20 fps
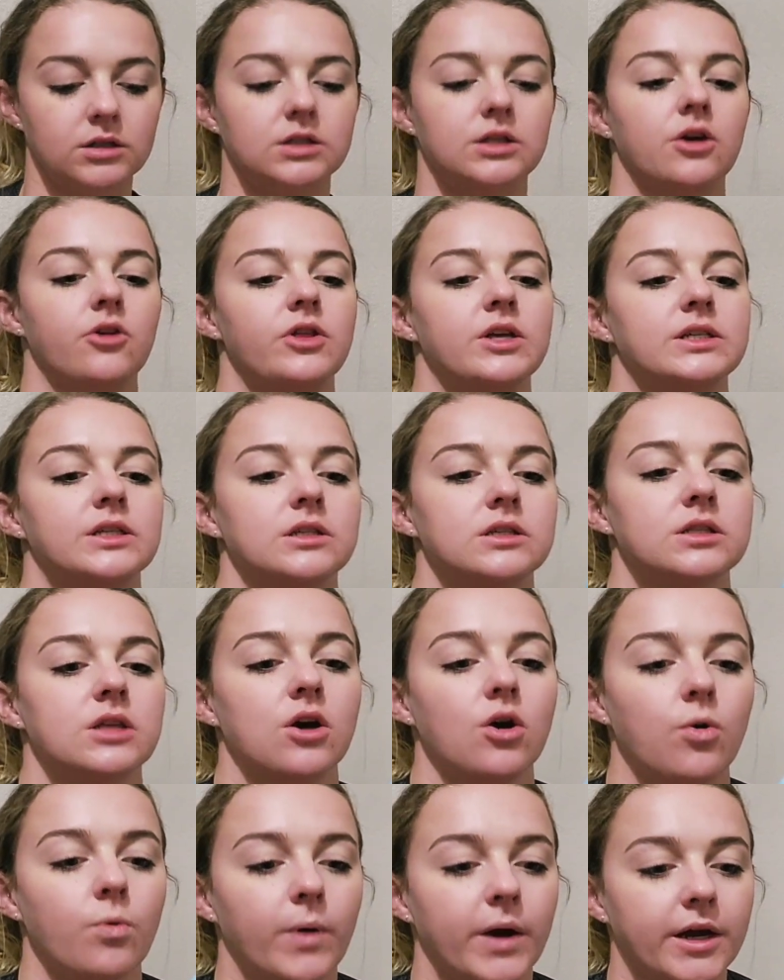So this
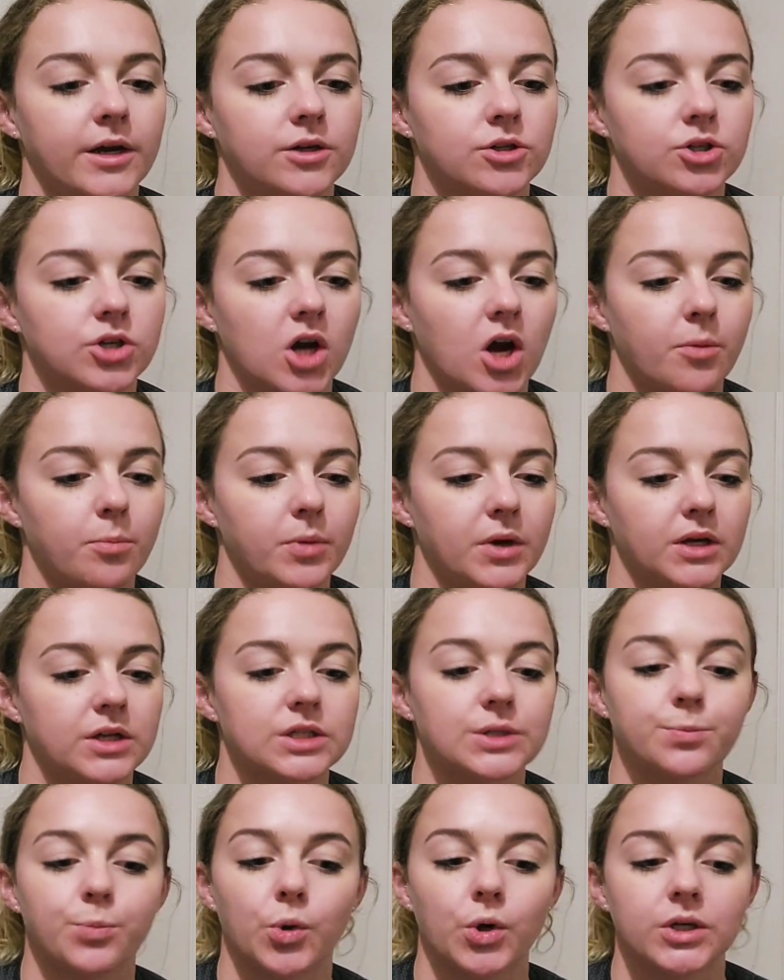is the Hawaiian
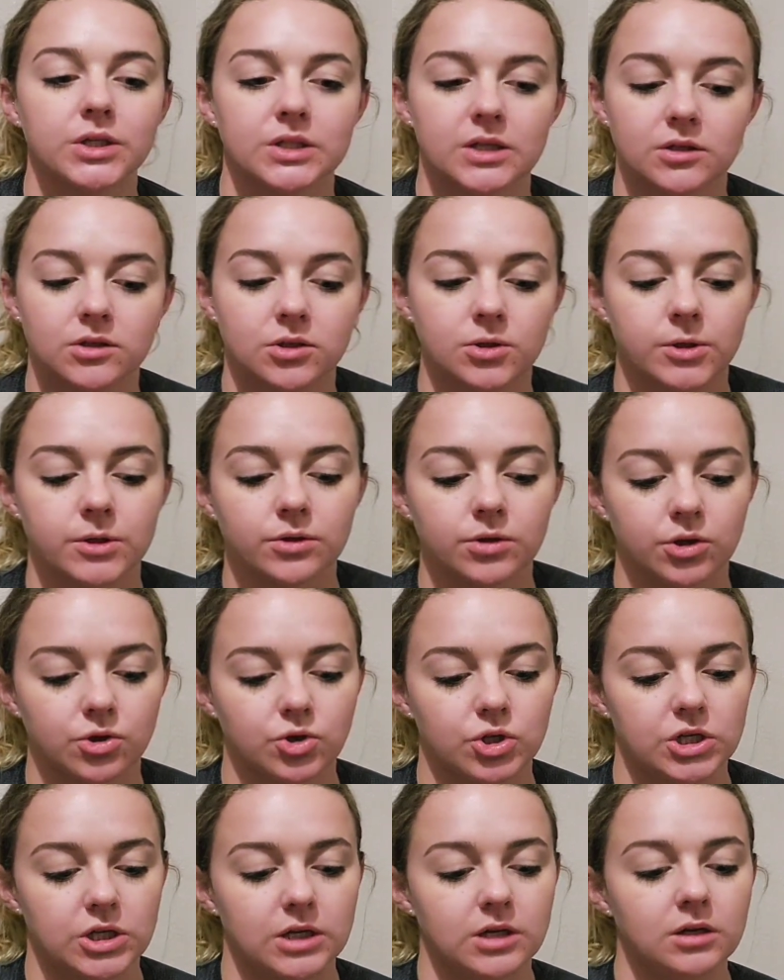Tropic Sport Sunscreen
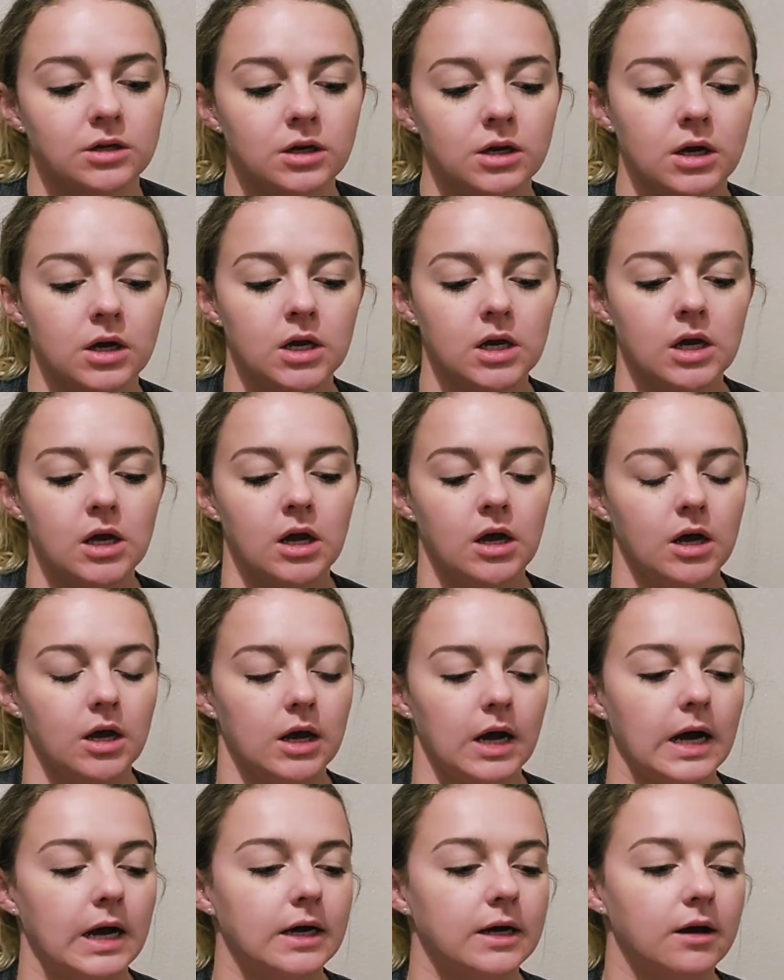Lotion.
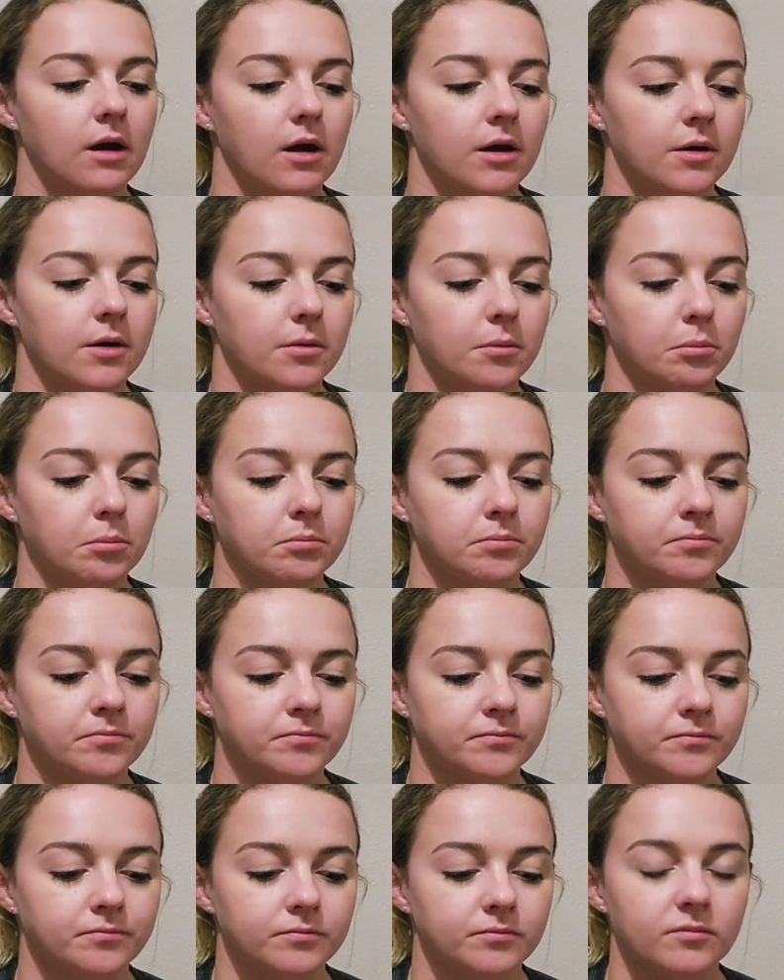
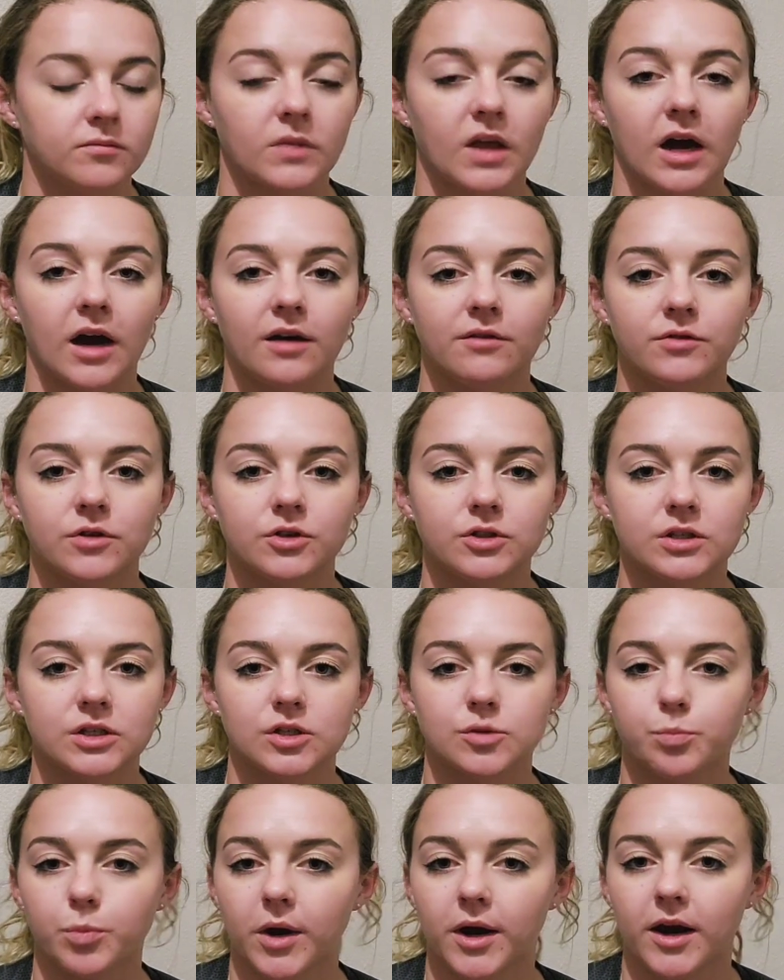I've
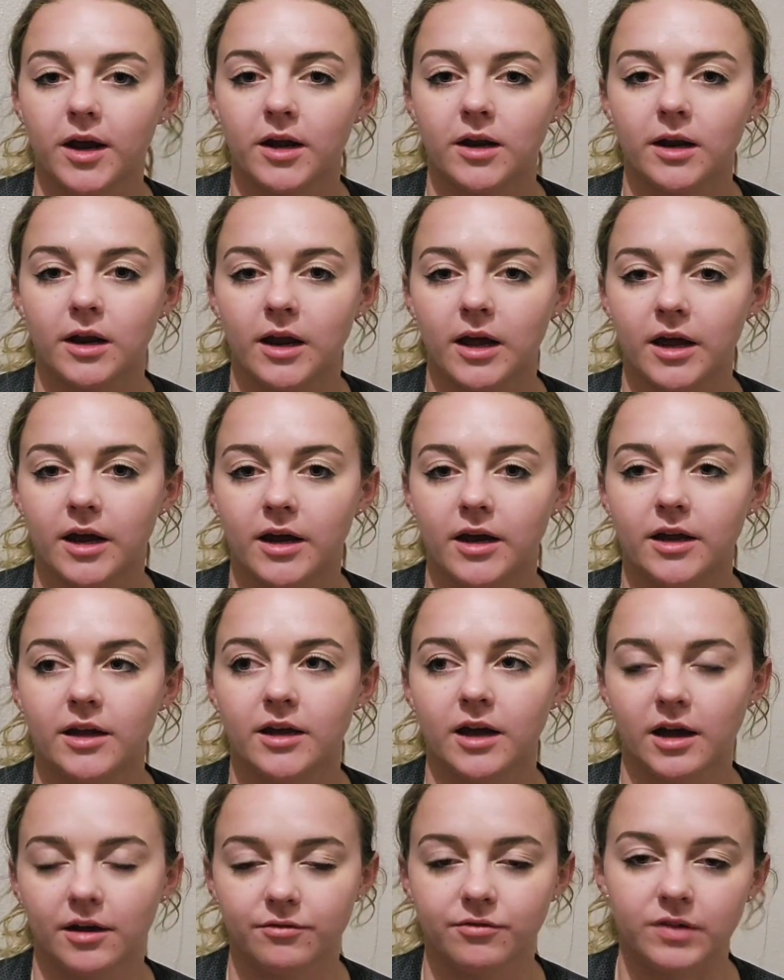used this brand and
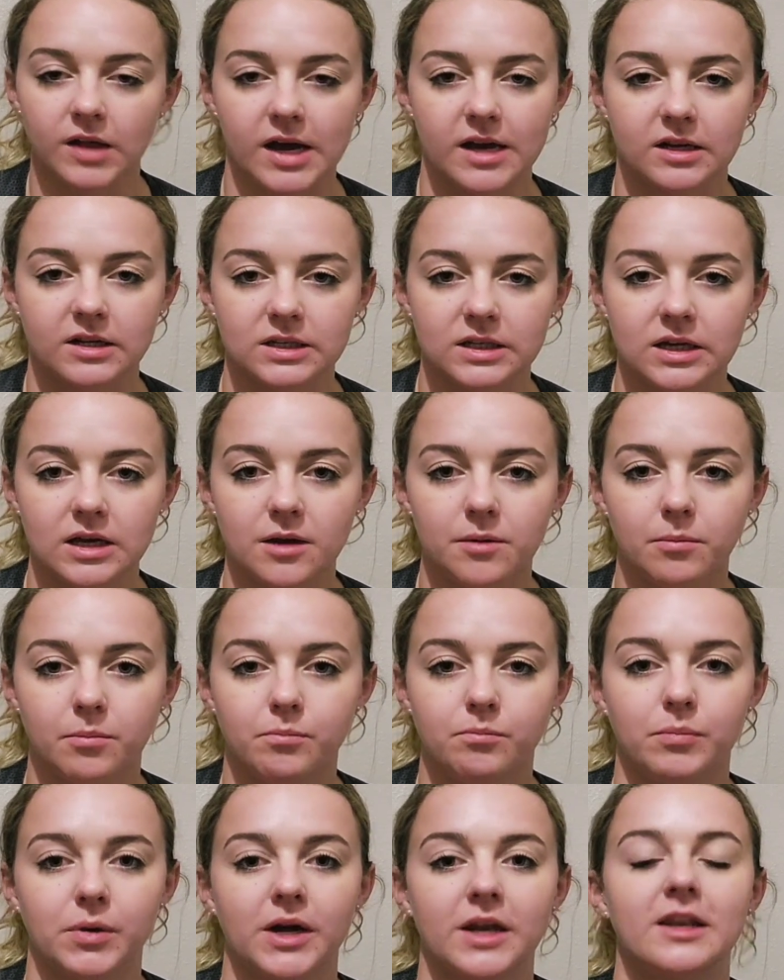I have liked it,
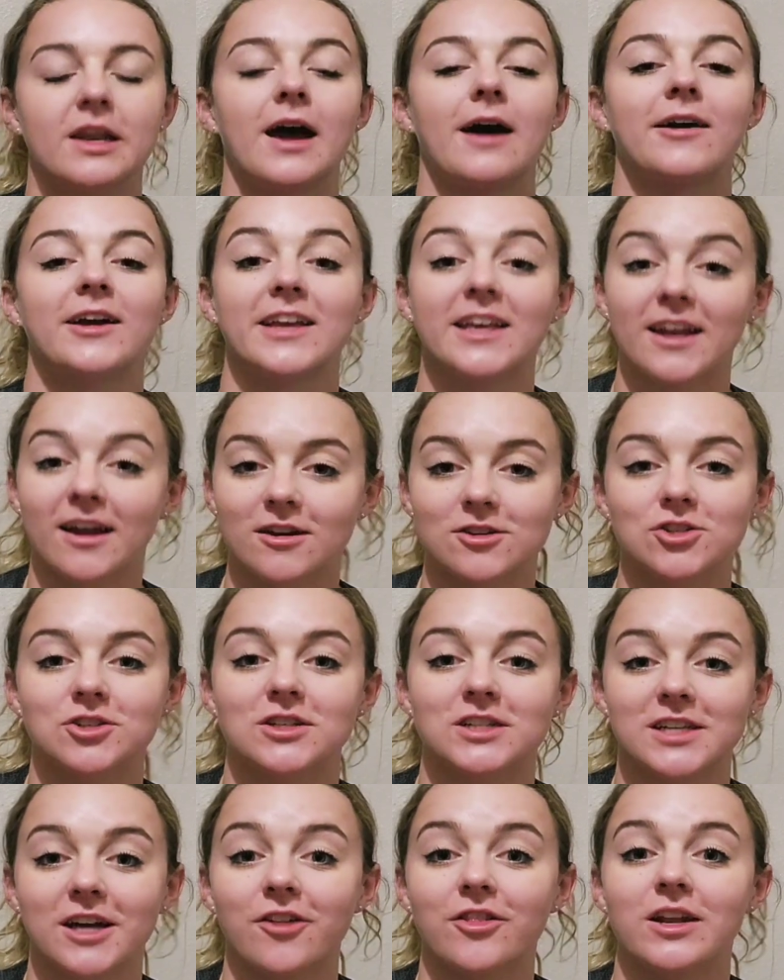but now I can
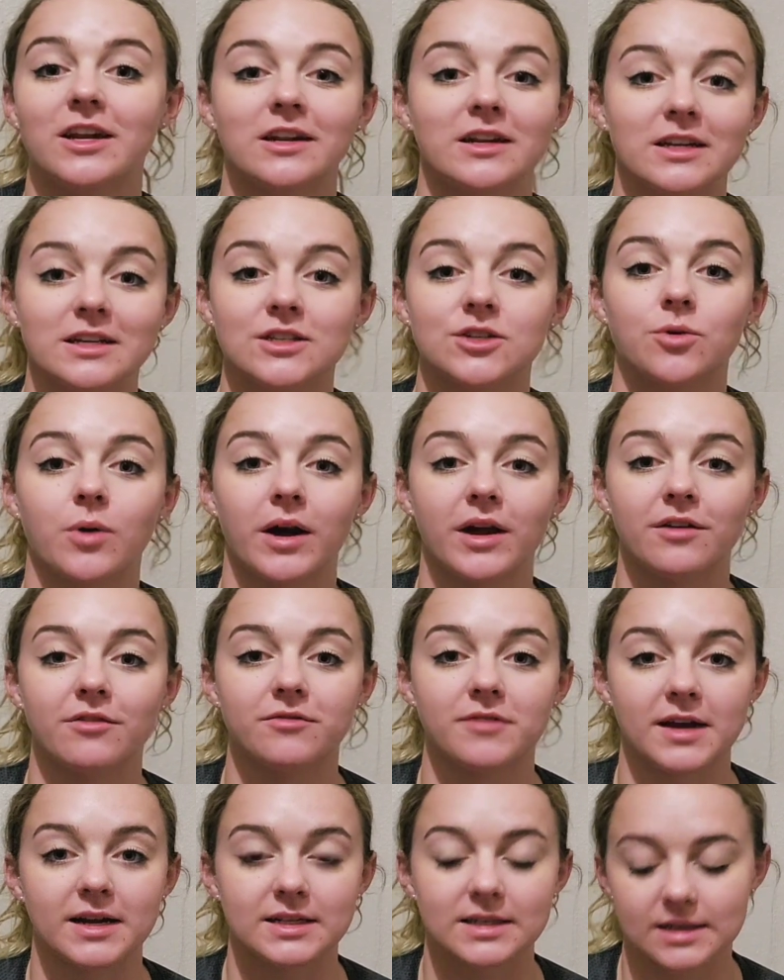actually tell that it is
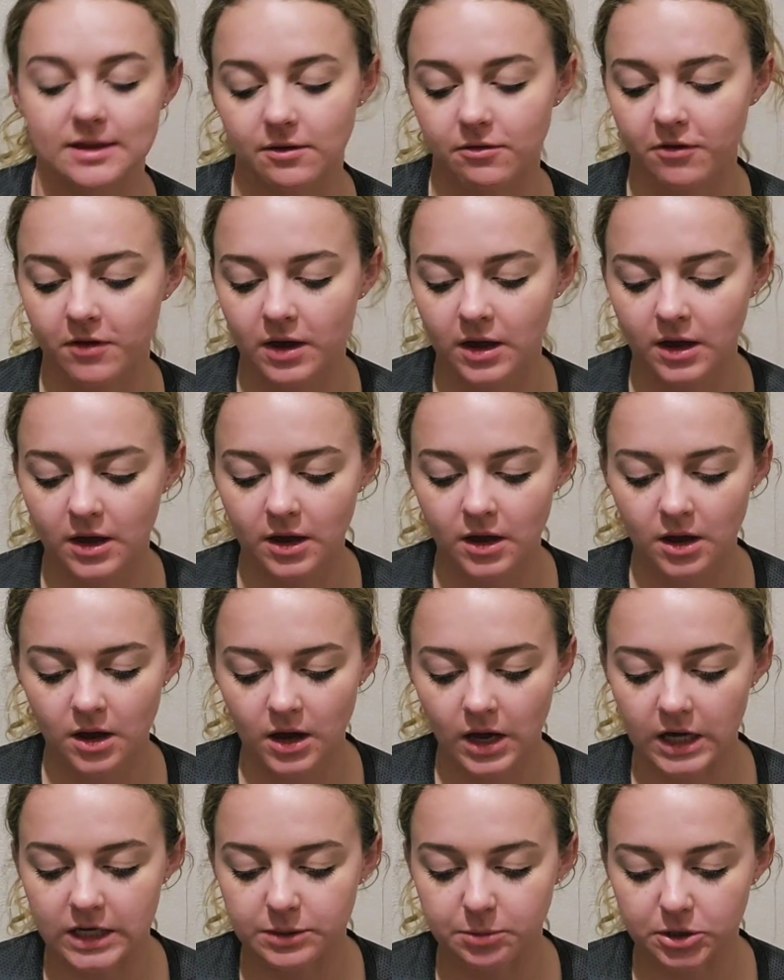quite effective,
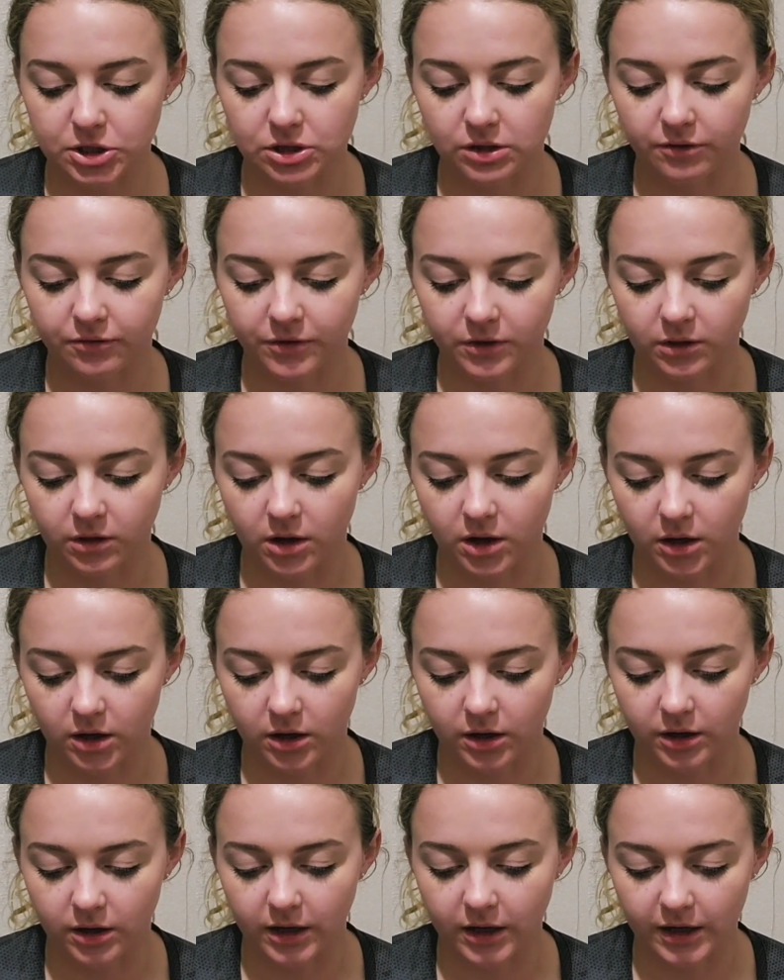especially for
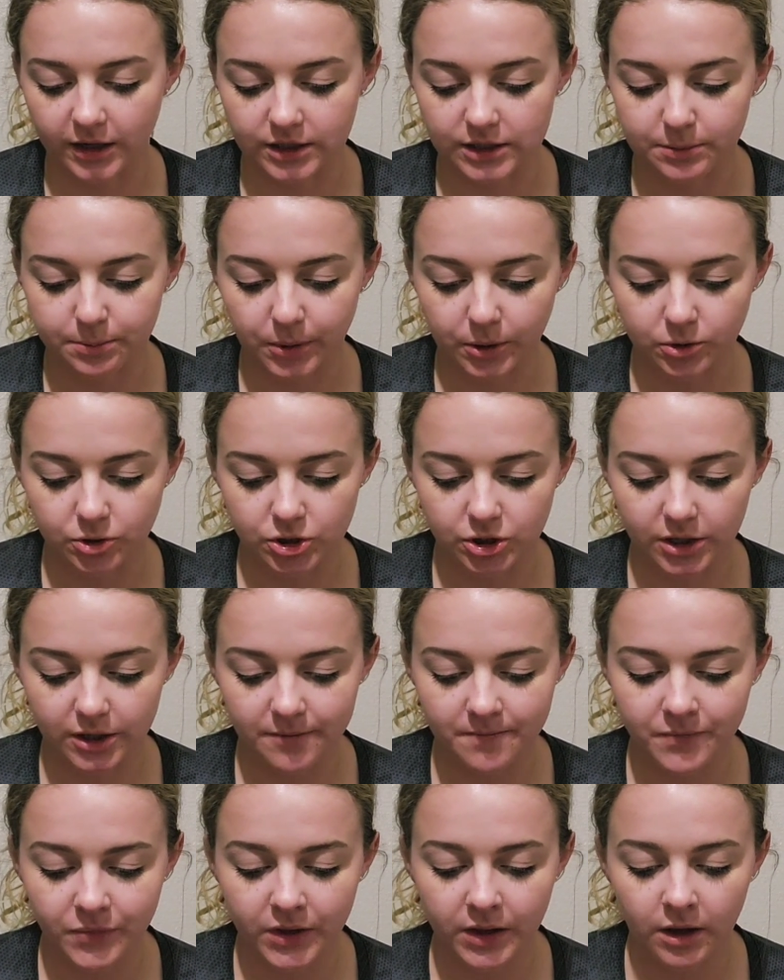long
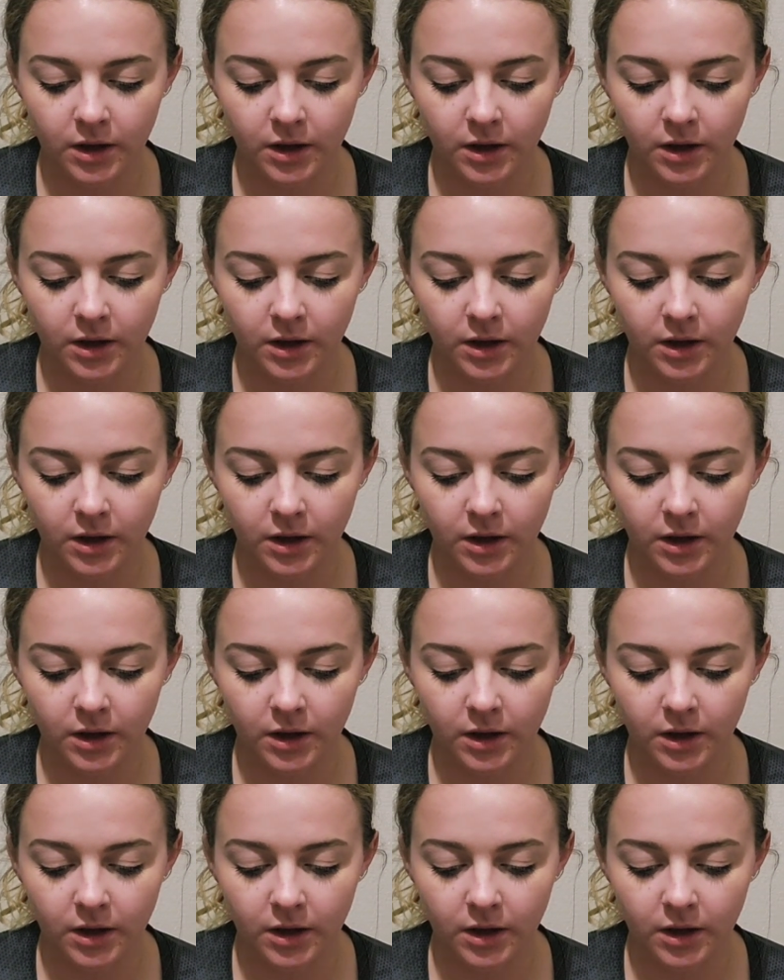exposure.